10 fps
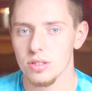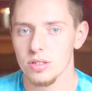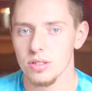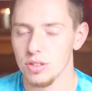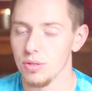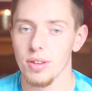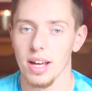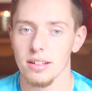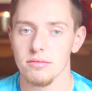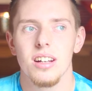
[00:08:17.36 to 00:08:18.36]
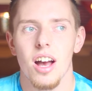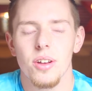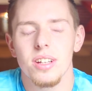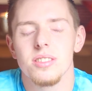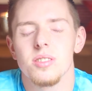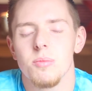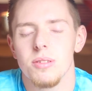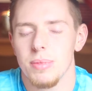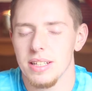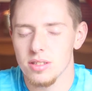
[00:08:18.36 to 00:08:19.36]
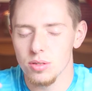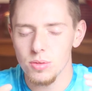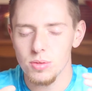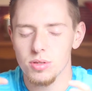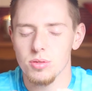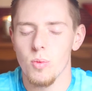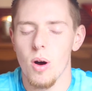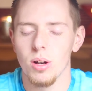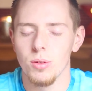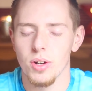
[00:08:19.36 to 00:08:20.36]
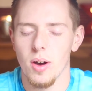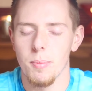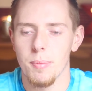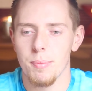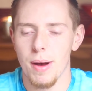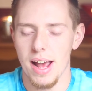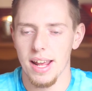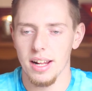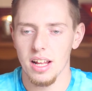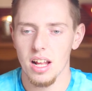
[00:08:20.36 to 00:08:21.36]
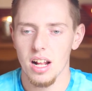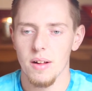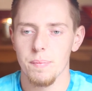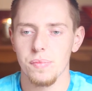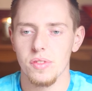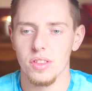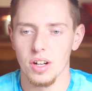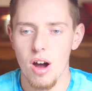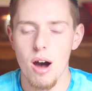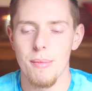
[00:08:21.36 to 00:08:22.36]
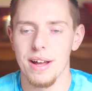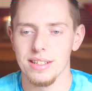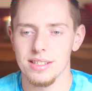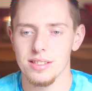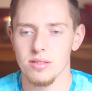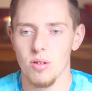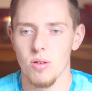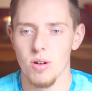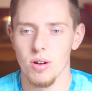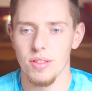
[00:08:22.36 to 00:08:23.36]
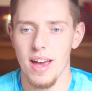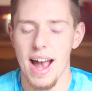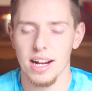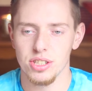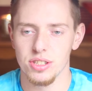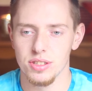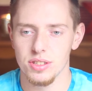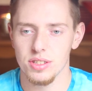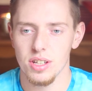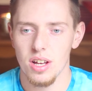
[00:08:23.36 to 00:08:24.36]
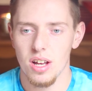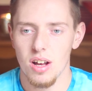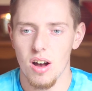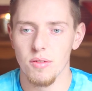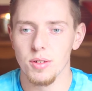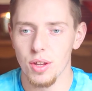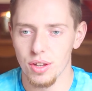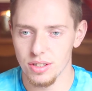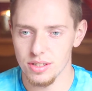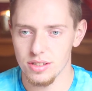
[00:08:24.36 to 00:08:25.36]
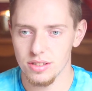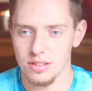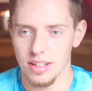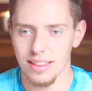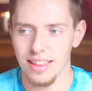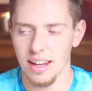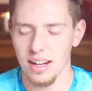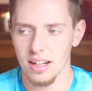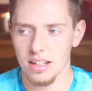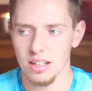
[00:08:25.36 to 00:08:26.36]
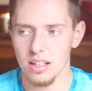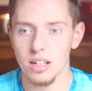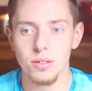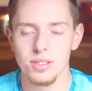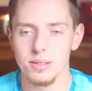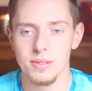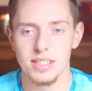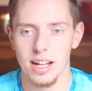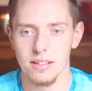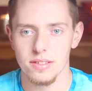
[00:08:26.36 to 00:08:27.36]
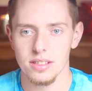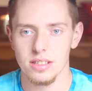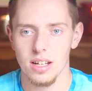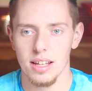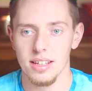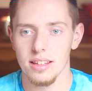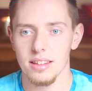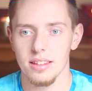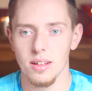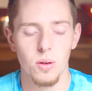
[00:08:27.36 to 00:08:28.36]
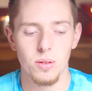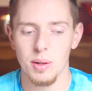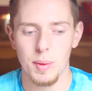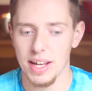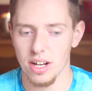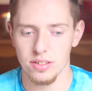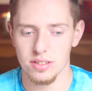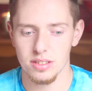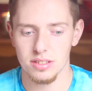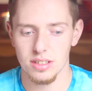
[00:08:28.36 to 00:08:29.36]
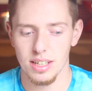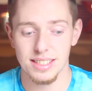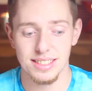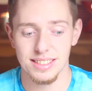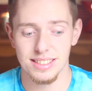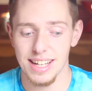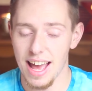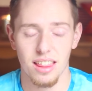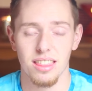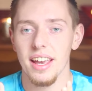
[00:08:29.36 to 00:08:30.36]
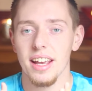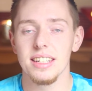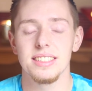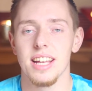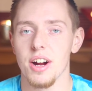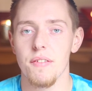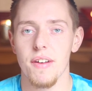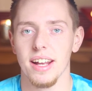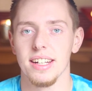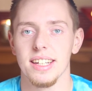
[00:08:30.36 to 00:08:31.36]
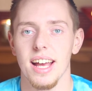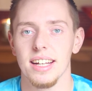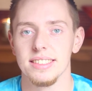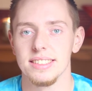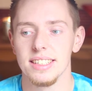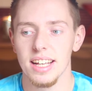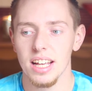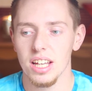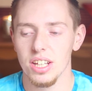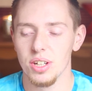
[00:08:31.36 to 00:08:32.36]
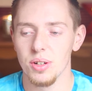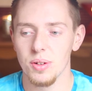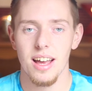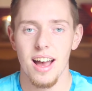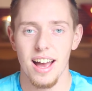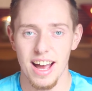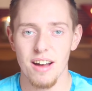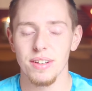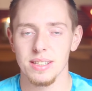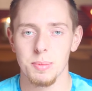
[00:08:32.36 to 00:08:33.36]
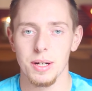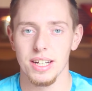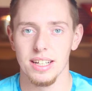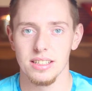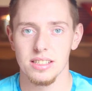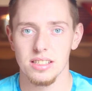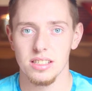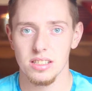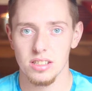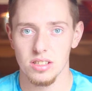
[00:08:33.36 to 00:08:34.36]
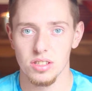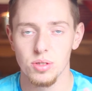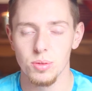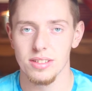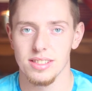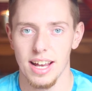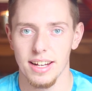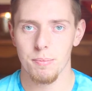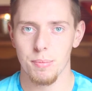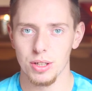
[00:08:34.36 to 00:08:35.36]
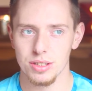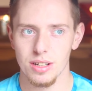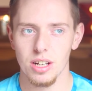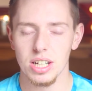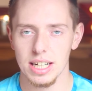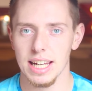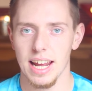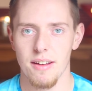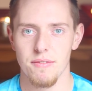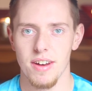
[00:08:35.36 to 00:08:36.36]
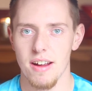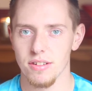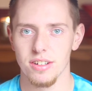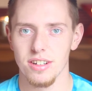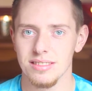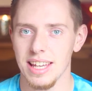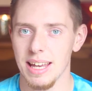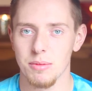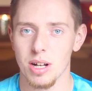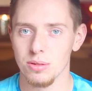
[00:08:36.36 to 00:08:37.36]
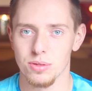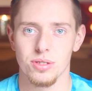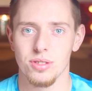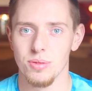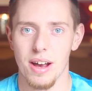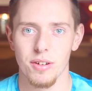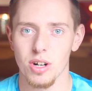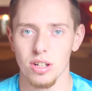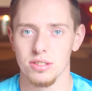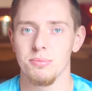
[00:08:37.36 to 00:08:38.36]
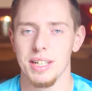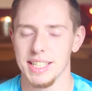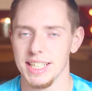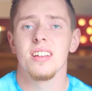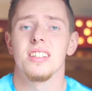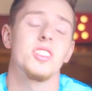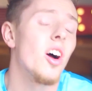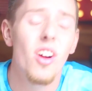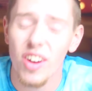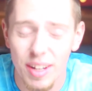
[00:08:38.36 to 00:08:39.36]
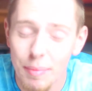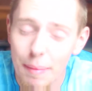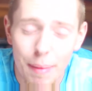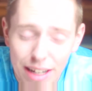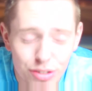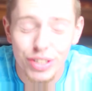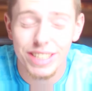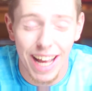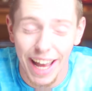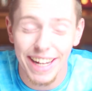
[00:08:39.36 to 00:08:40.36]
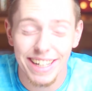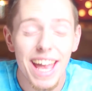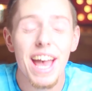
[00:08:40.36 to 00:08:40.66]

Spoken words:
to do that? How can someone be so swallowed up by the comments or the actions of others that they lose themselves, and that the only way out is death? It's terrifying, and you know, I have experienced the suicide, but luckily I've never came close to ever contemplating it. Sorry, my battery died